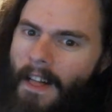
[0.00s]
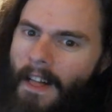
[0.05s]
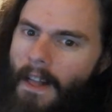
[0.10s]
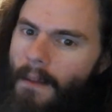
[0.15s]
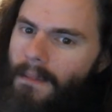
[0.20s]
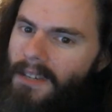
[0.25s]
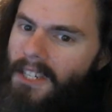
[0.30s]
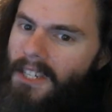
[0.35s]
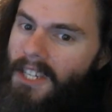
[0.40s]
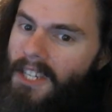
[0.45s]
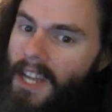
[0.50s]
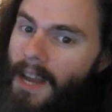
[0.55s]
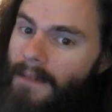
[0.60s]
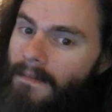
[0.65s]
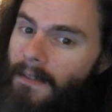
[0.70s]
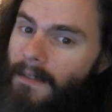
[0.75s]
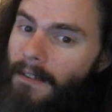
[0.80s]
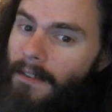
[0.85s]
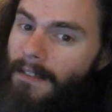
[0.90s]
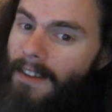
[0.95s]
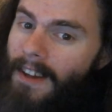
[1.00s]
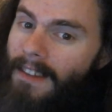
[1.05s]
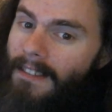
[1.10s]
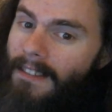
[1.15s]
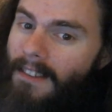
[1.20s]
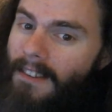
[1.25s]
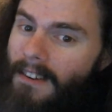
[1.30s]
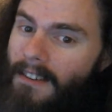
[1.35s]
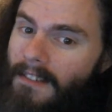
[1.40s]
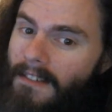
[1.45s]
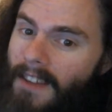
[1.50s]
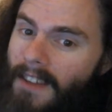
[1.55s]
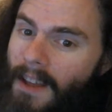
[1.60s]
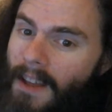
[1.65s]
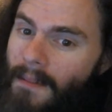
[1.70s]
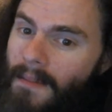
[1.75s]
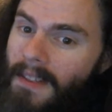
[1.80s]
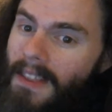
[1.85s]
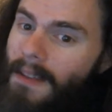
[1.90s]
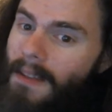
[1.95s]
But she emphasized in her
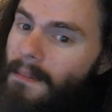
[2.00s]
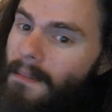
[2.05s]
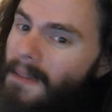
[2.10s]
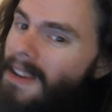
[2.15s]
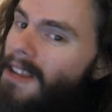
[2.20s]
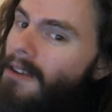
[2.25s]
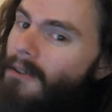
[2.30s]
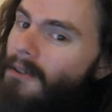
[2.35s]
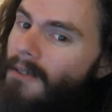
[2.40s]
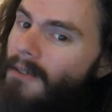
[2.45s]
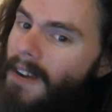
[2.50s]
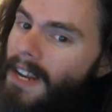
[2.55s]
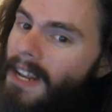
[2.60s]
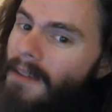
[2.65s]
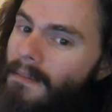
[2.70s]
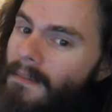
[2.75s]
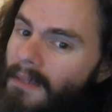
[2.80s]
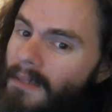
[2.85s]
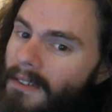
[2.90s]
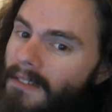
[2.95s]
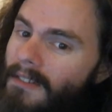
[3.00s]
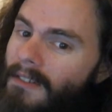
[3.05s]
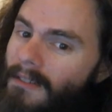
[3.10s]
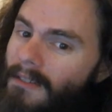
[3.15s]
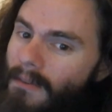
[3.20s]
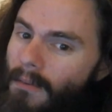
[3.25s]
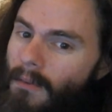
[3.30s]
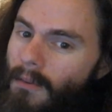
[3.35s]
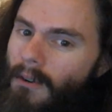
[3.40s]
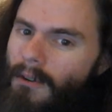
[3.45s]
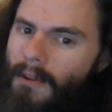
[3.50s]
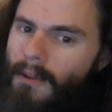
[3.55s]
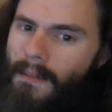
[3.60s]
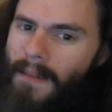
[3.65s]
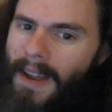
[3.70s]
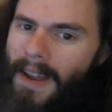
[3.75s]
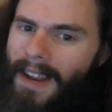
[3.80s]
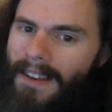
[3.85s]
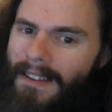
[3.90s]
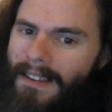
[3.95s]
statement that many Ukrainian prisoners of war
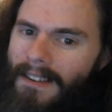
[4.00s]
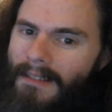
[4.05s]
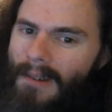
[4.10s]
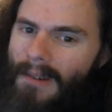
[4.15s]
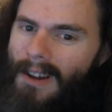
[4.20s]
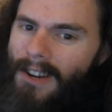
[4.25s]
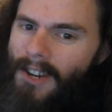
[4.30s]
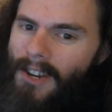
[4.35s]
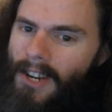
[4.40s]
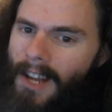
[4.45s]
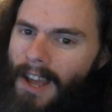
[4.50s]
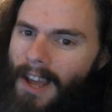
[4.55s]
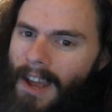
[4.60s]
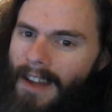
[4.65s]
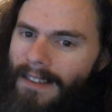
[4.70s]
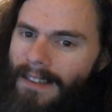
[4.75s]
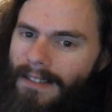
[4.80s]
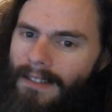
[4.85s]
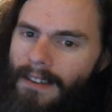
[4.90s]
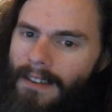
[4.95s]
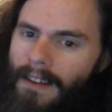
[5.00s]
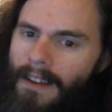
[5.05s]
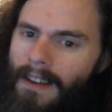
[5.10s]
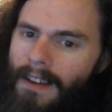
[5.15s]
remained in Russian hands.